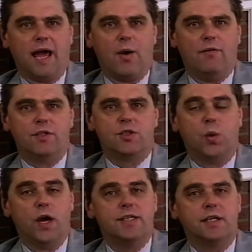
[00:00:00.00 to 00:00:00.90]
however, to
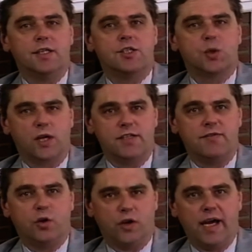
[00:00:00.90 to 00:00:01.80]
wait at least
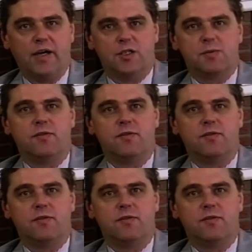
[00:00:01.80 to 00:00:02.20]
24 hours